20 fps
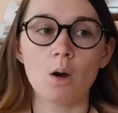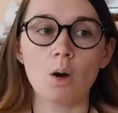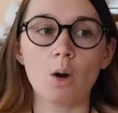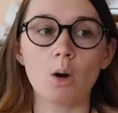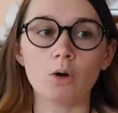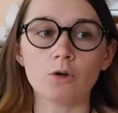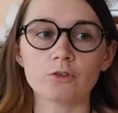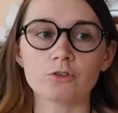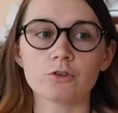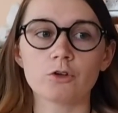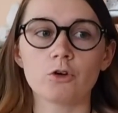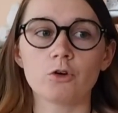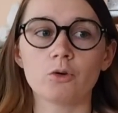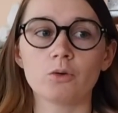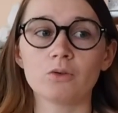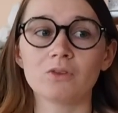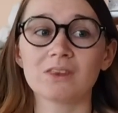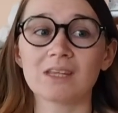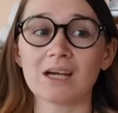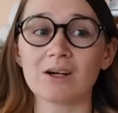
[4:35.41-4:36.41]

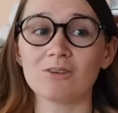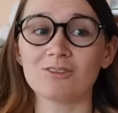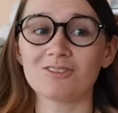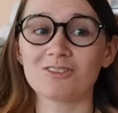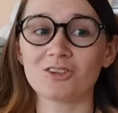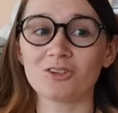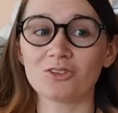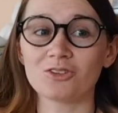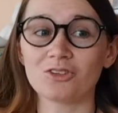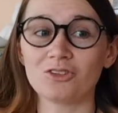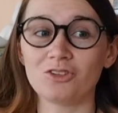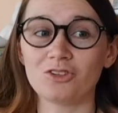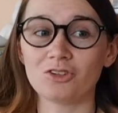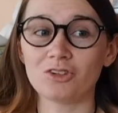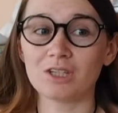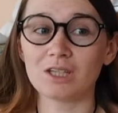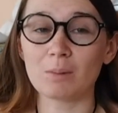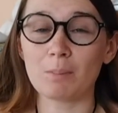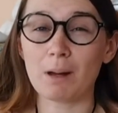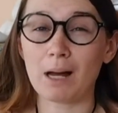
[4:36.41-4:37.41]
Also, that was also
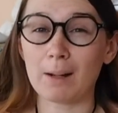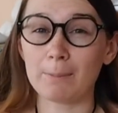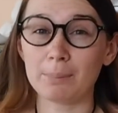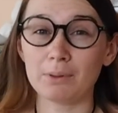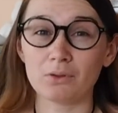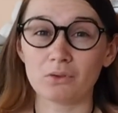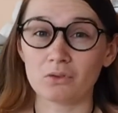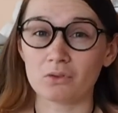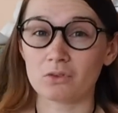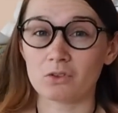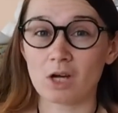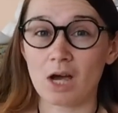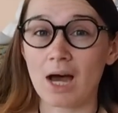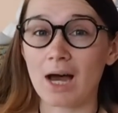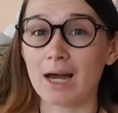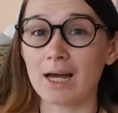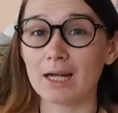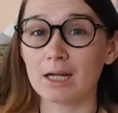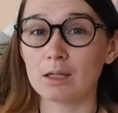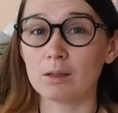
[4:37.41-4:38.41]
during the popular
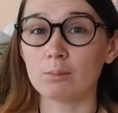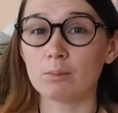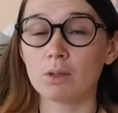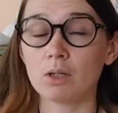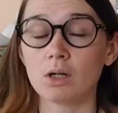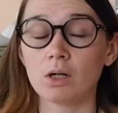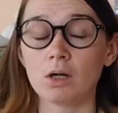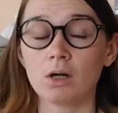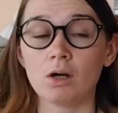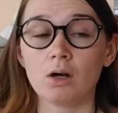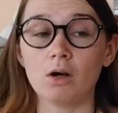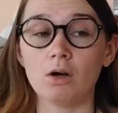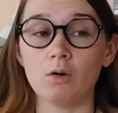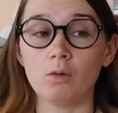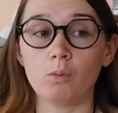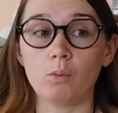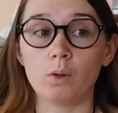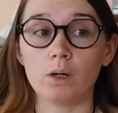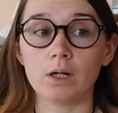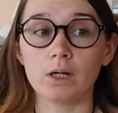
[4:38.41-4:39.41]
time
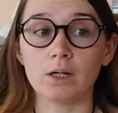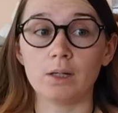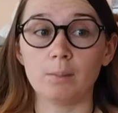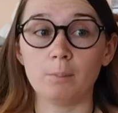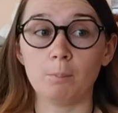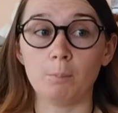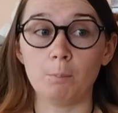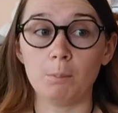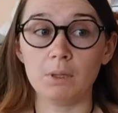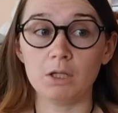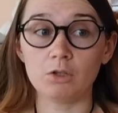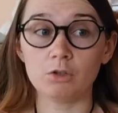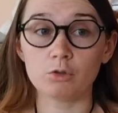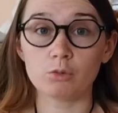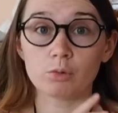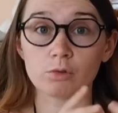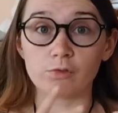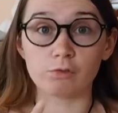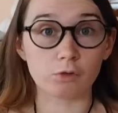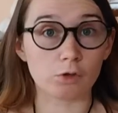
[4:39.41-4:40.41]
of where mills
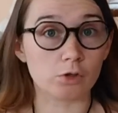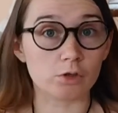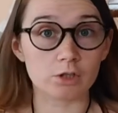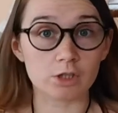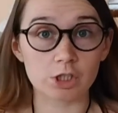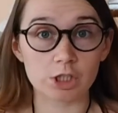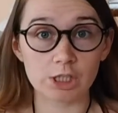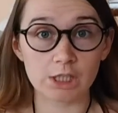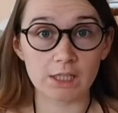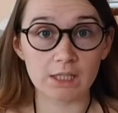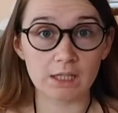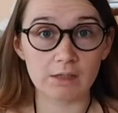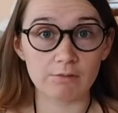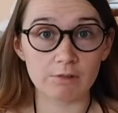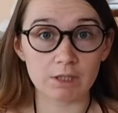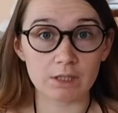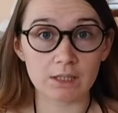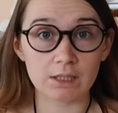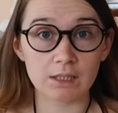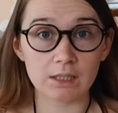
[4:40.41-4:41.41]
were flourishing and
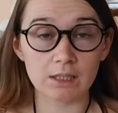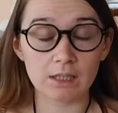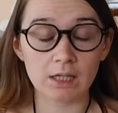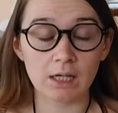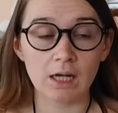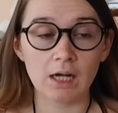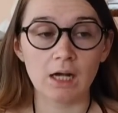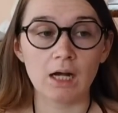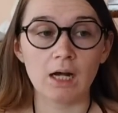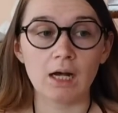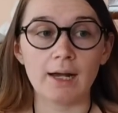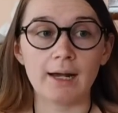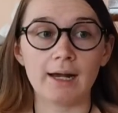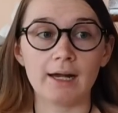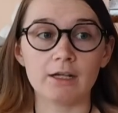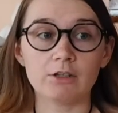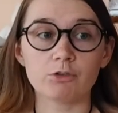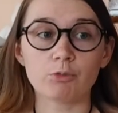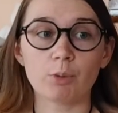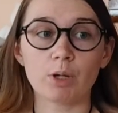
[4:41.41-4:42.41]
everything,
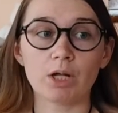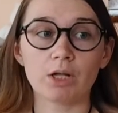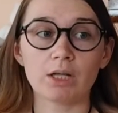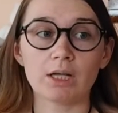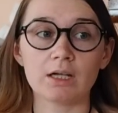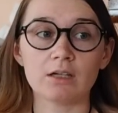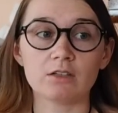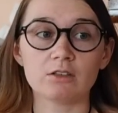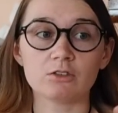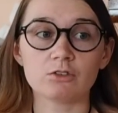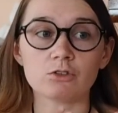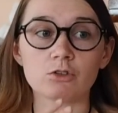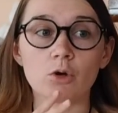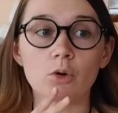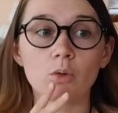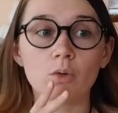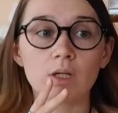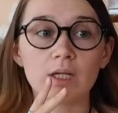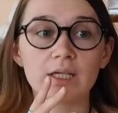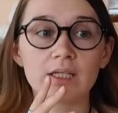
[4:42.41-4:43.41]
as well as,
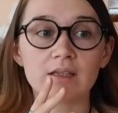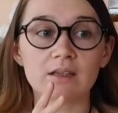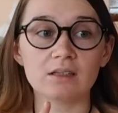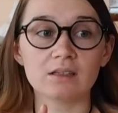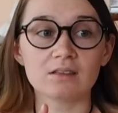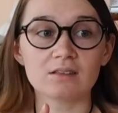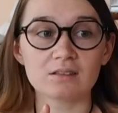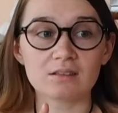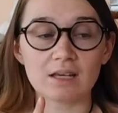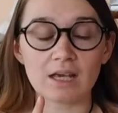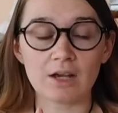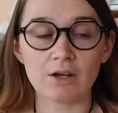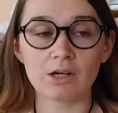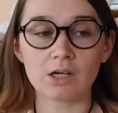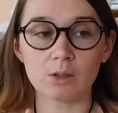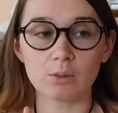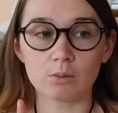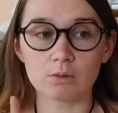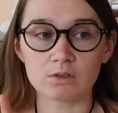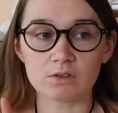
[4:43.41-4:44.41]
so like this
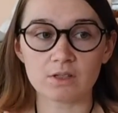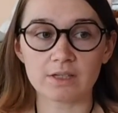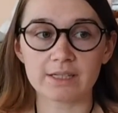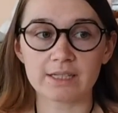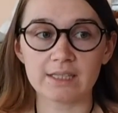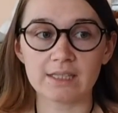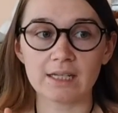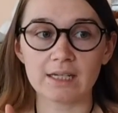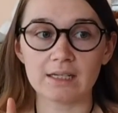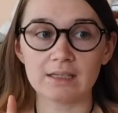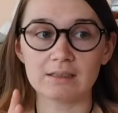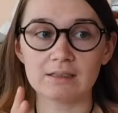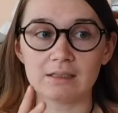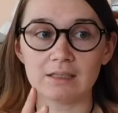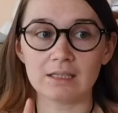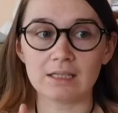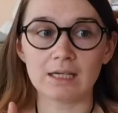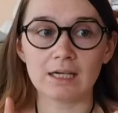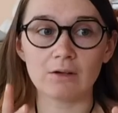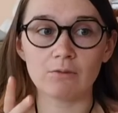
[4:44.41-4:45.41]
area was lucky that it
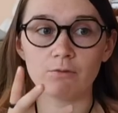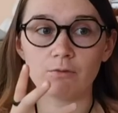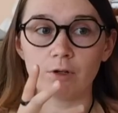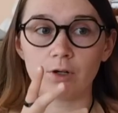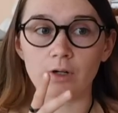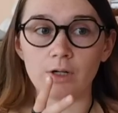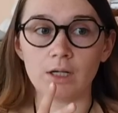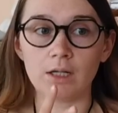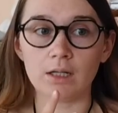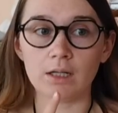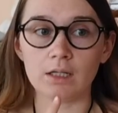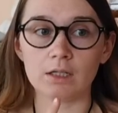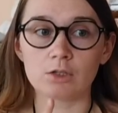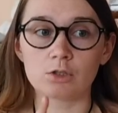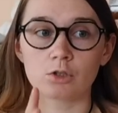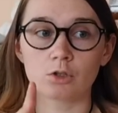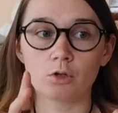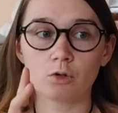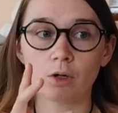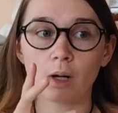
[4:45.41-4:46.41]
didn't get very
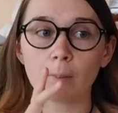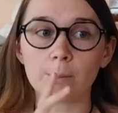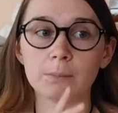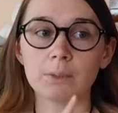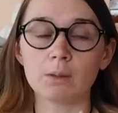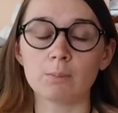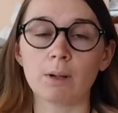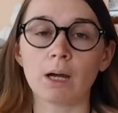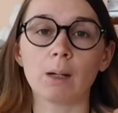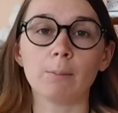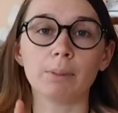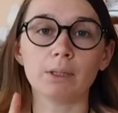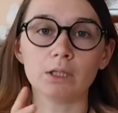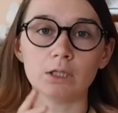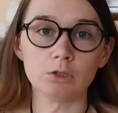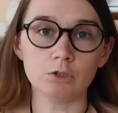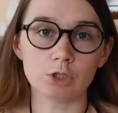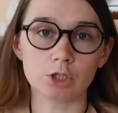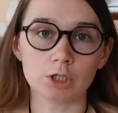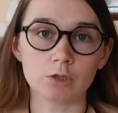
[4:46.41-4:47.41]
like corrupted by
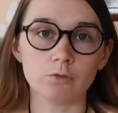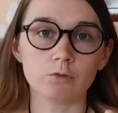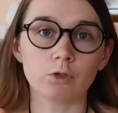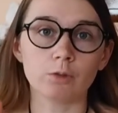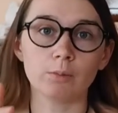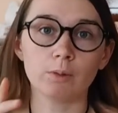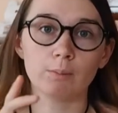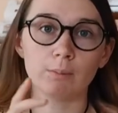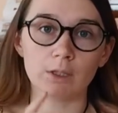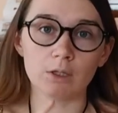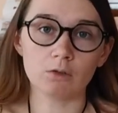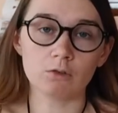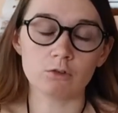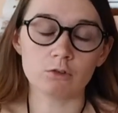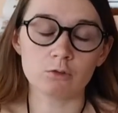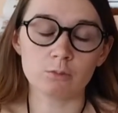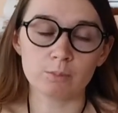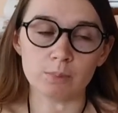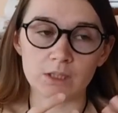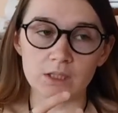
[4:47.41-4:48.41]
pollution from the
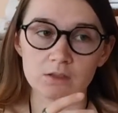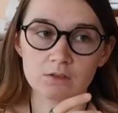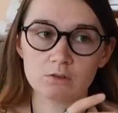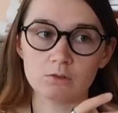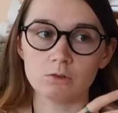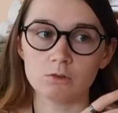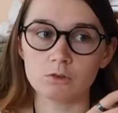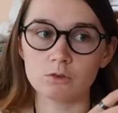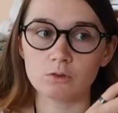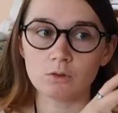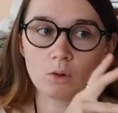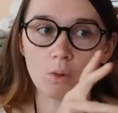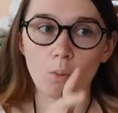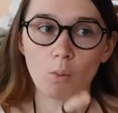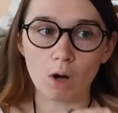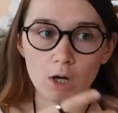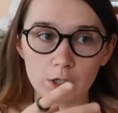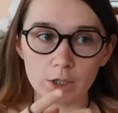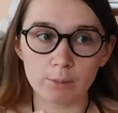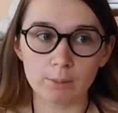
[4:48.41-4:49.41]
mills because it was a
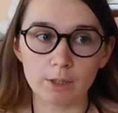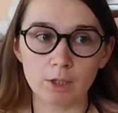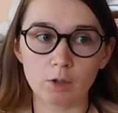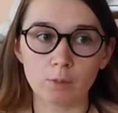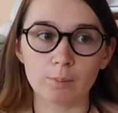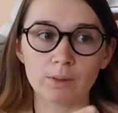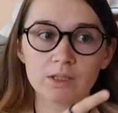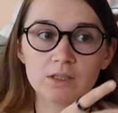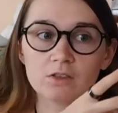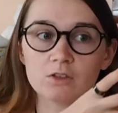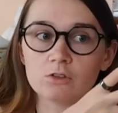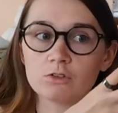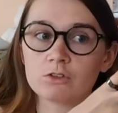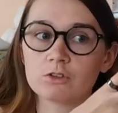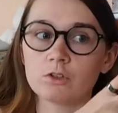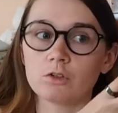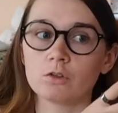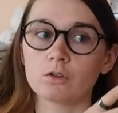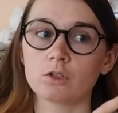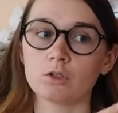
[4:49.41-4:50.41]
water mill, but there
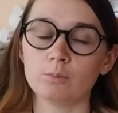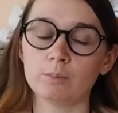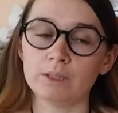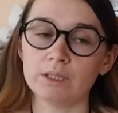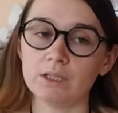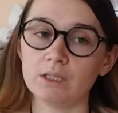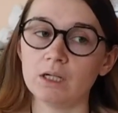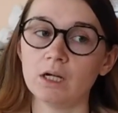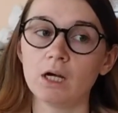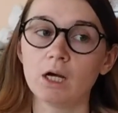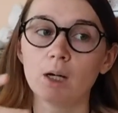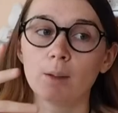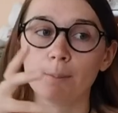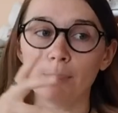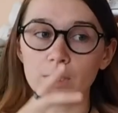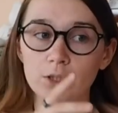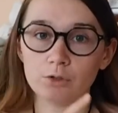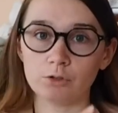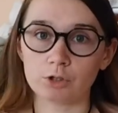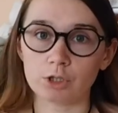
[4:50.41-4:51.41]
still could be
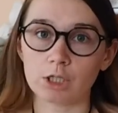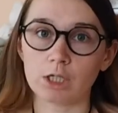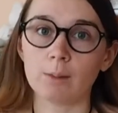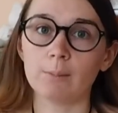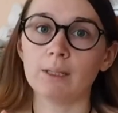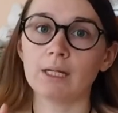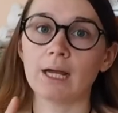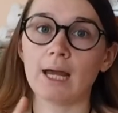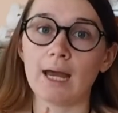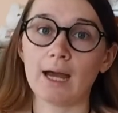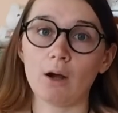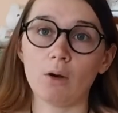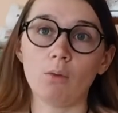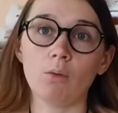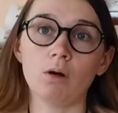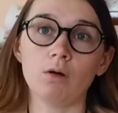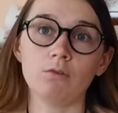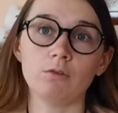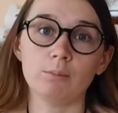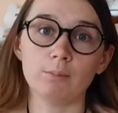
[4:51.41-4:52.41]
pollution coming out
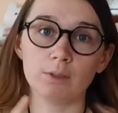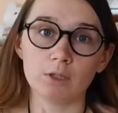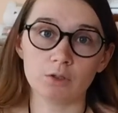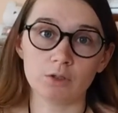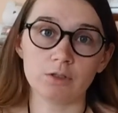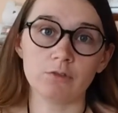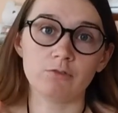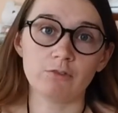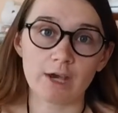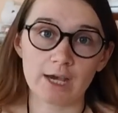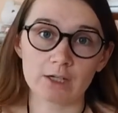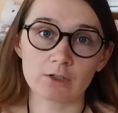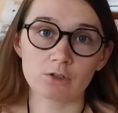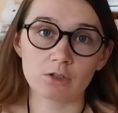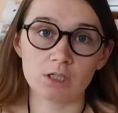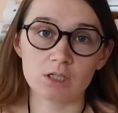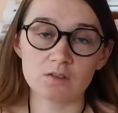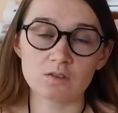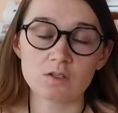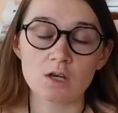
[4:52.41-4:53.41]
of the mill and
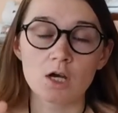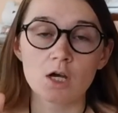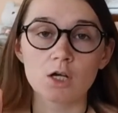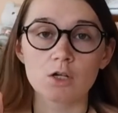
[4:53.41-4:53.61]
factories.